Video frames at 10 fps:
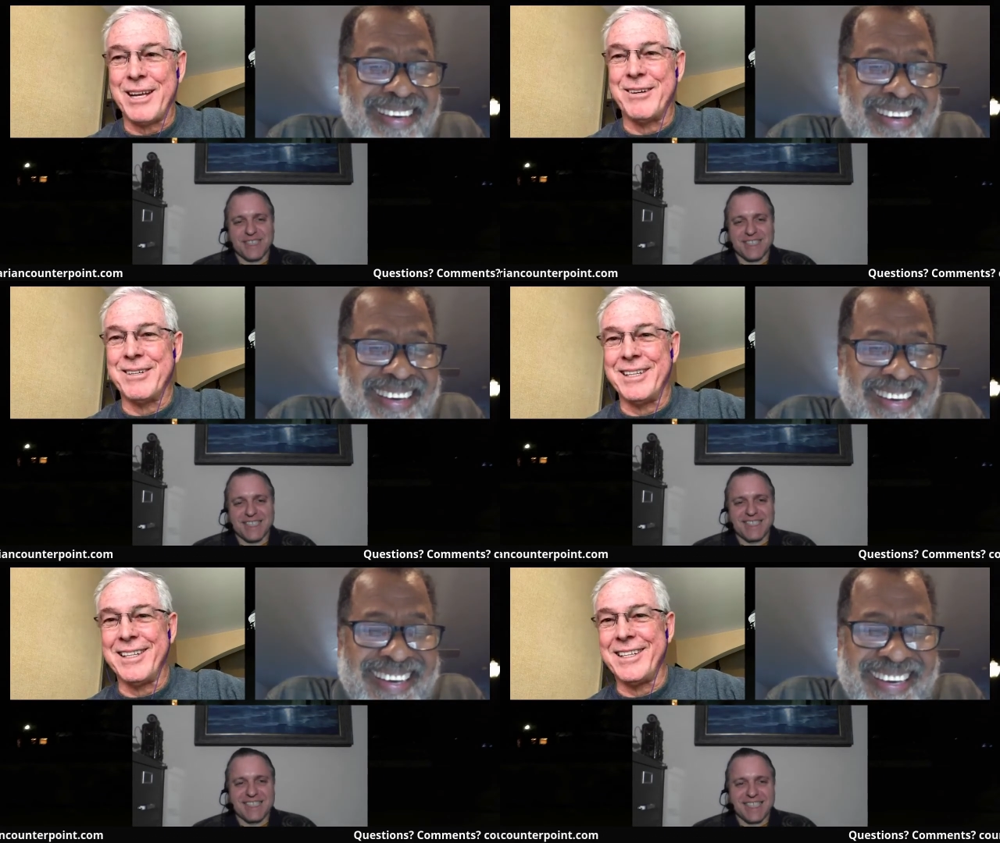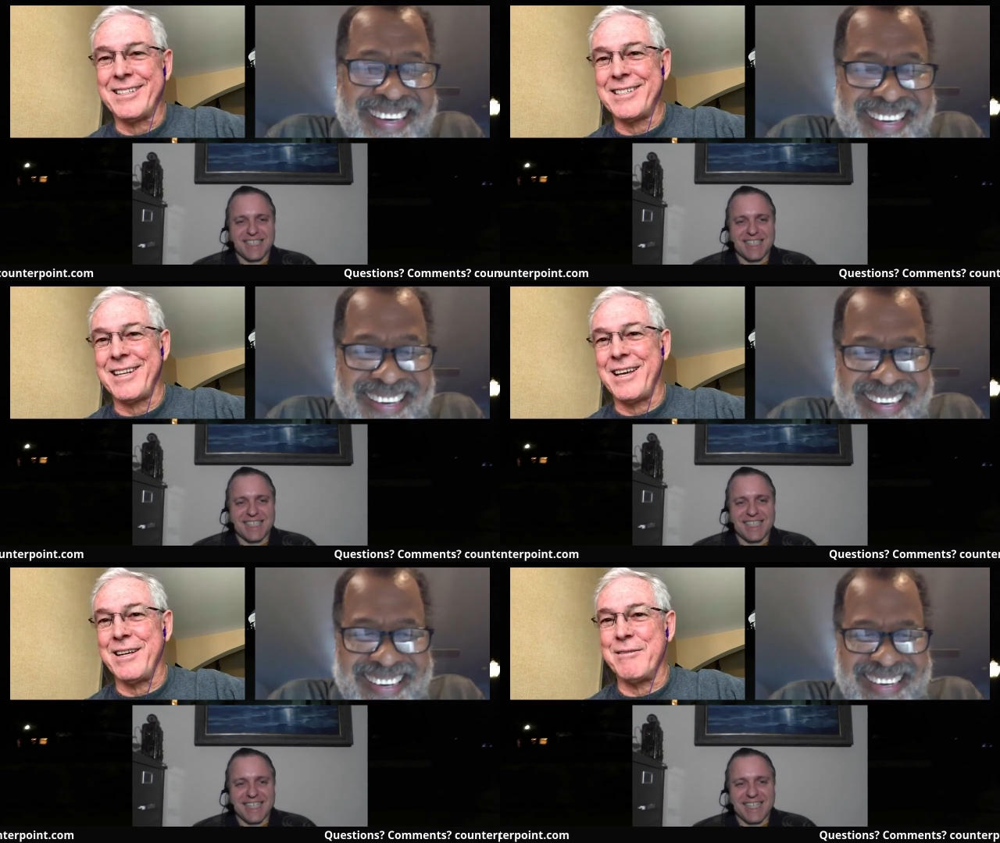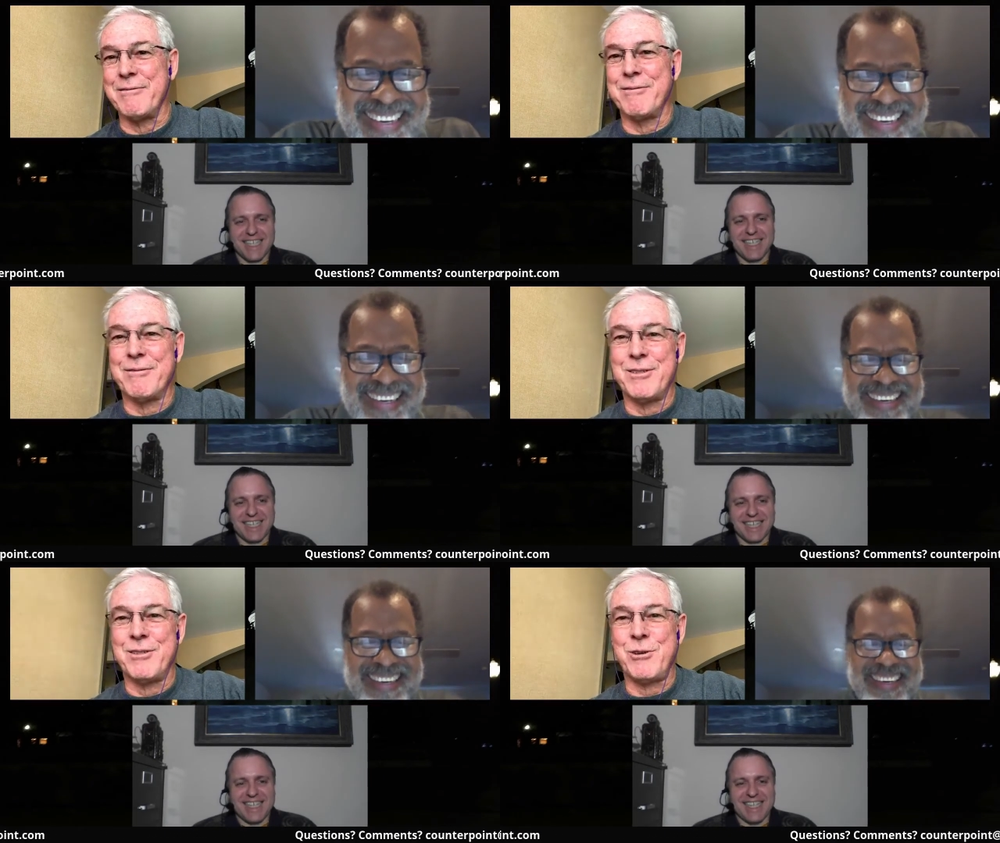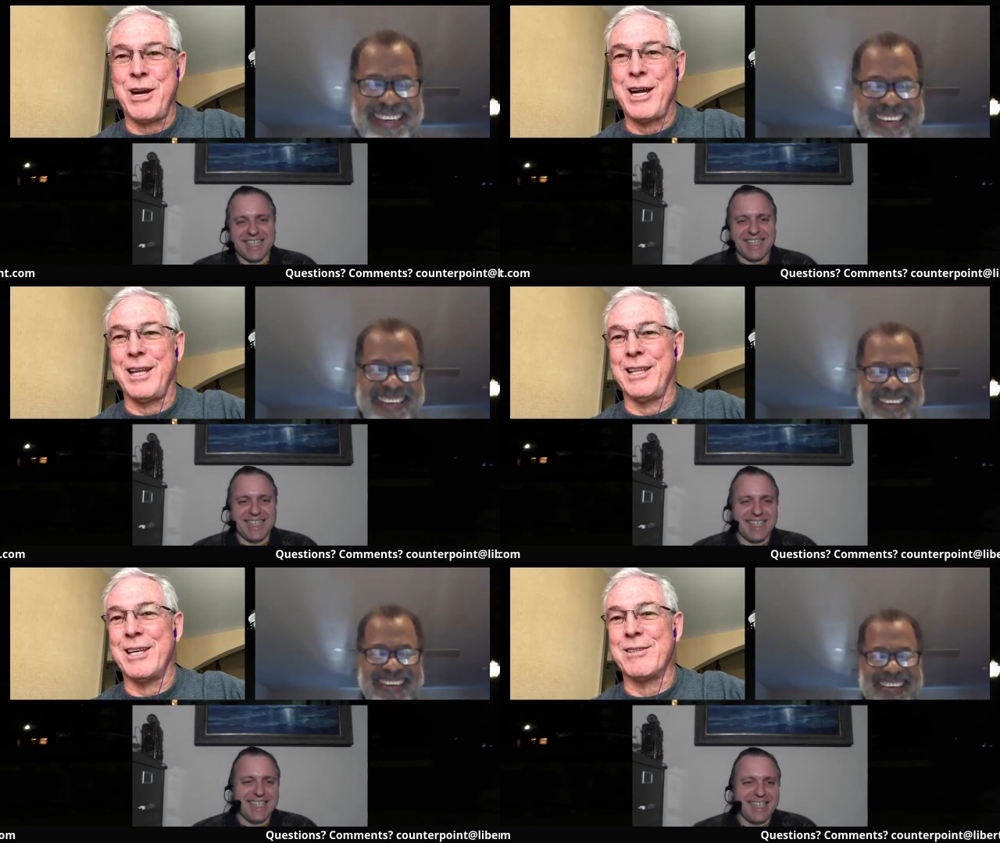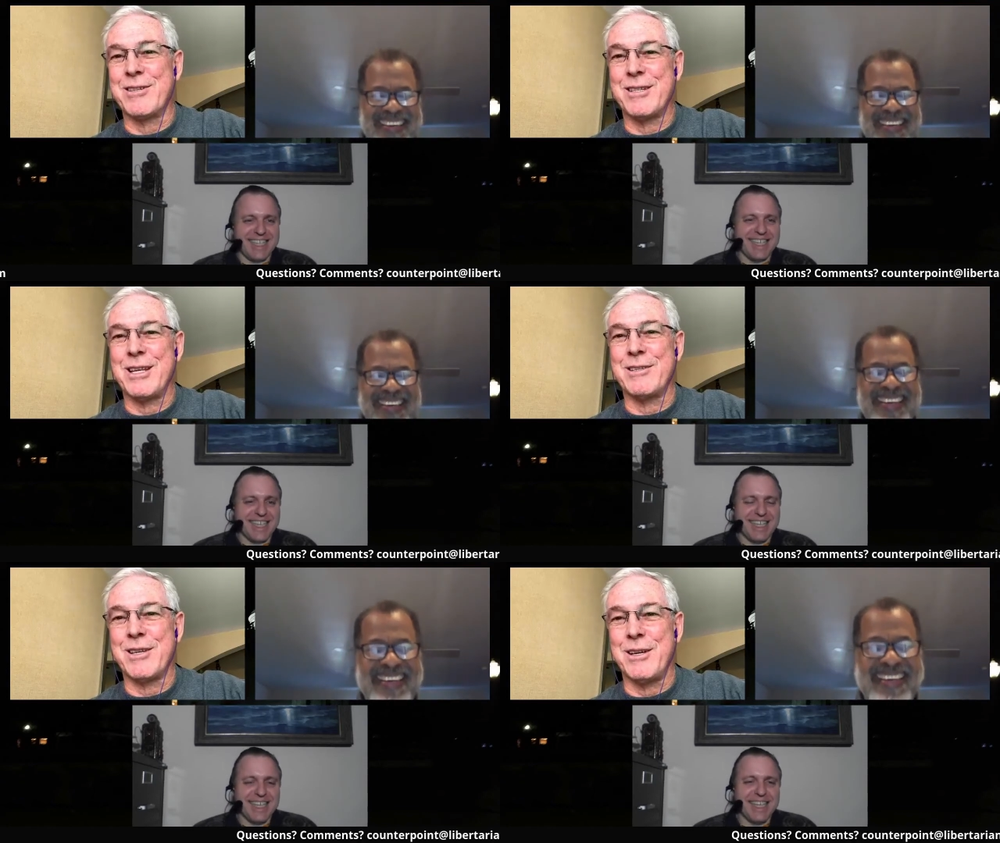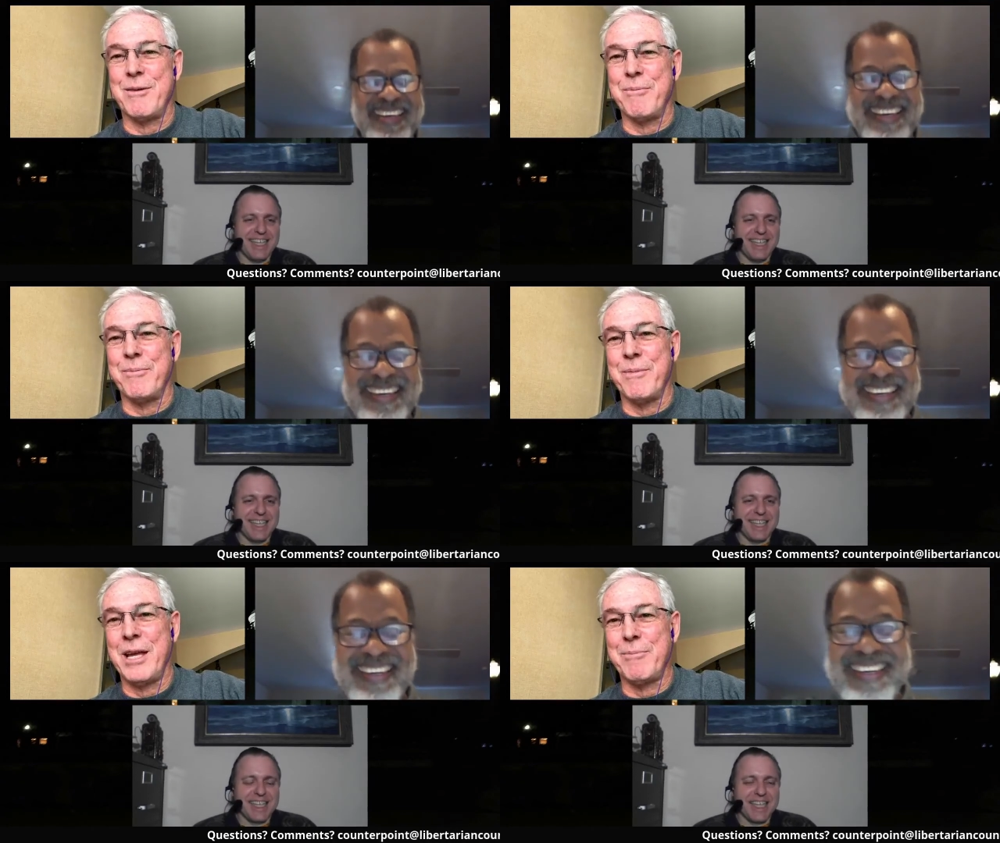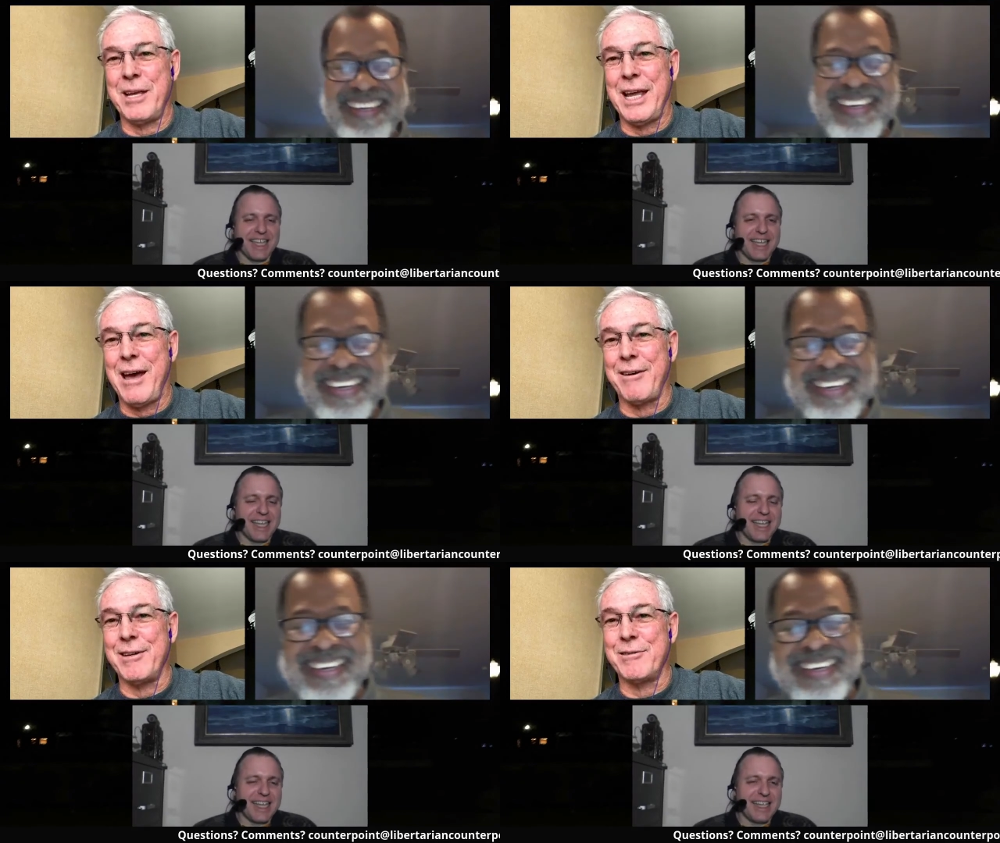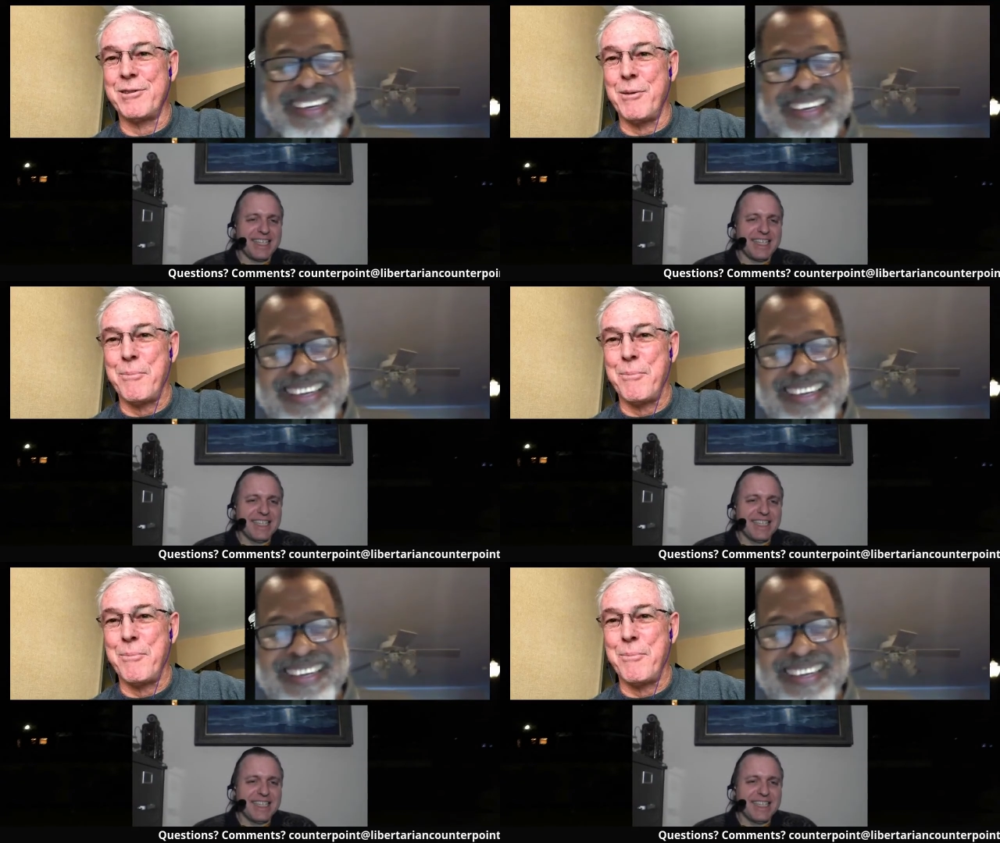Speaker 1: going to this uh, training that's that's going to make me out as the